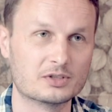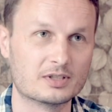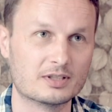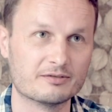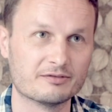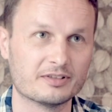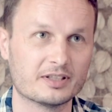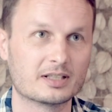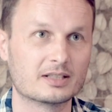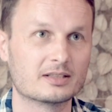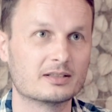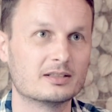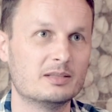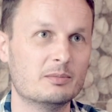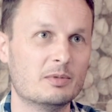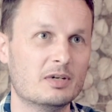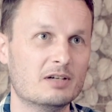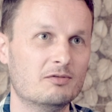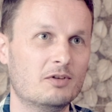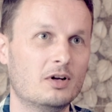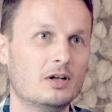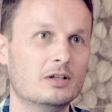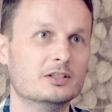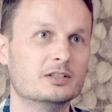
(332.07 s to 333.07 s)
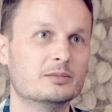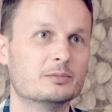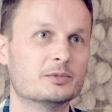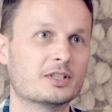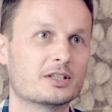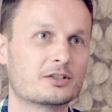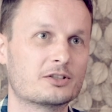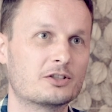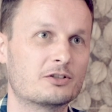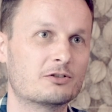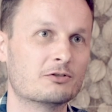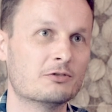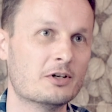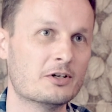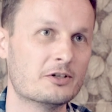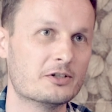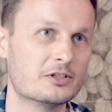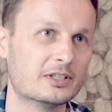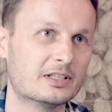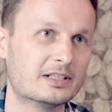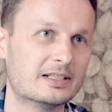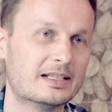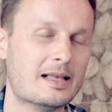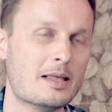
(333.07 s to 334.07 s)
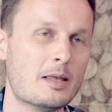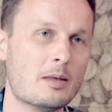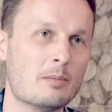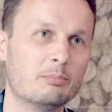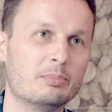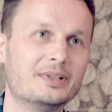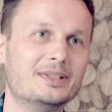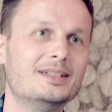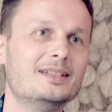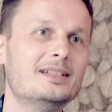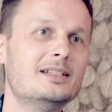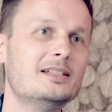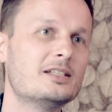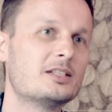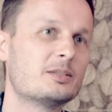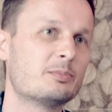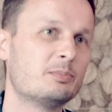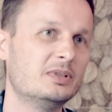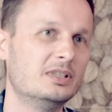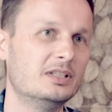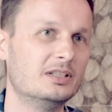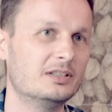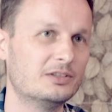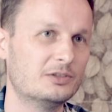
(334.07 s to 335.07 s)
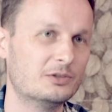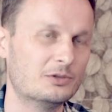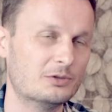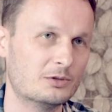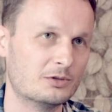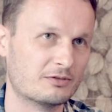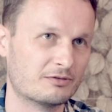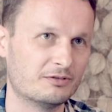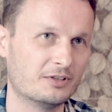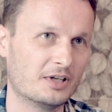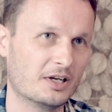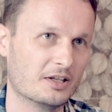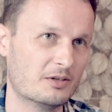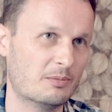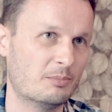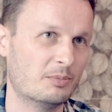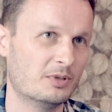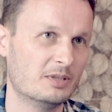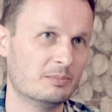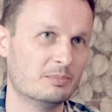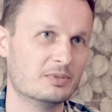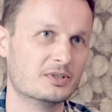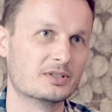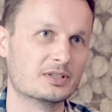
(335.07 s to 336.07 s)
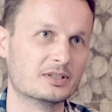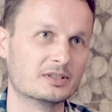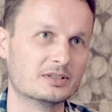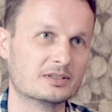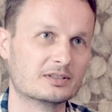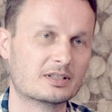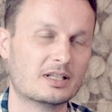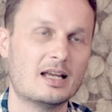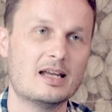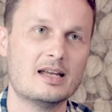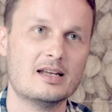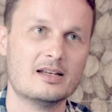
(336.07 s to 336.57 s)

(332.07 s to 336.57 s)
In fact, email volume is actually growing, but it is being used for other purposes,